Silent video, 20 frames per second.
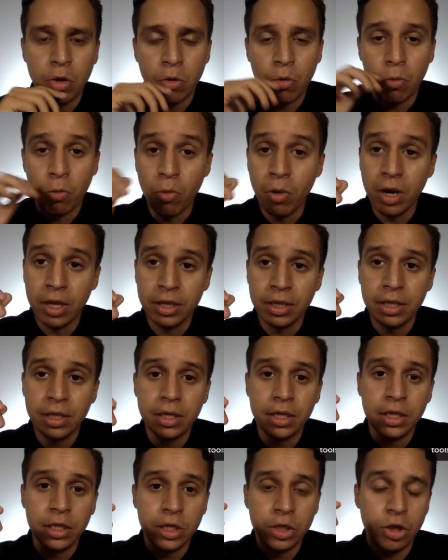One,
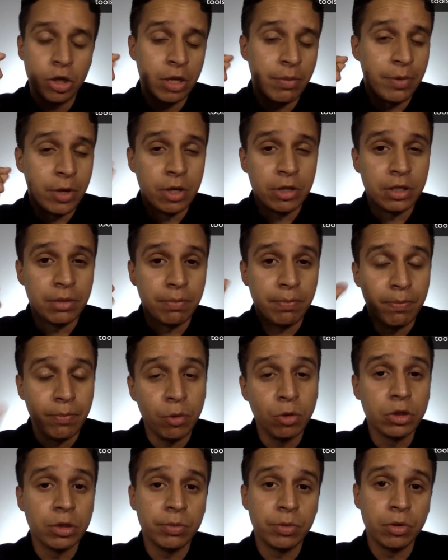you're going to be using
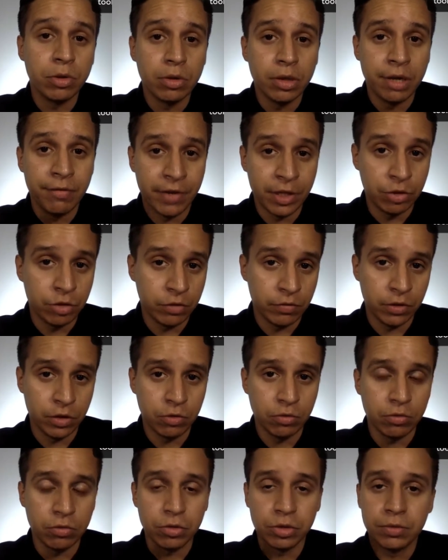multiple event driven
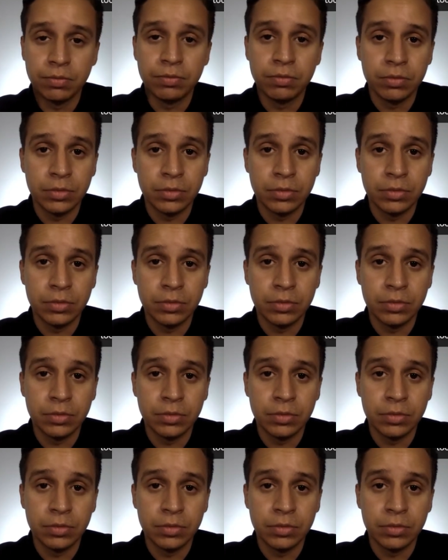tools.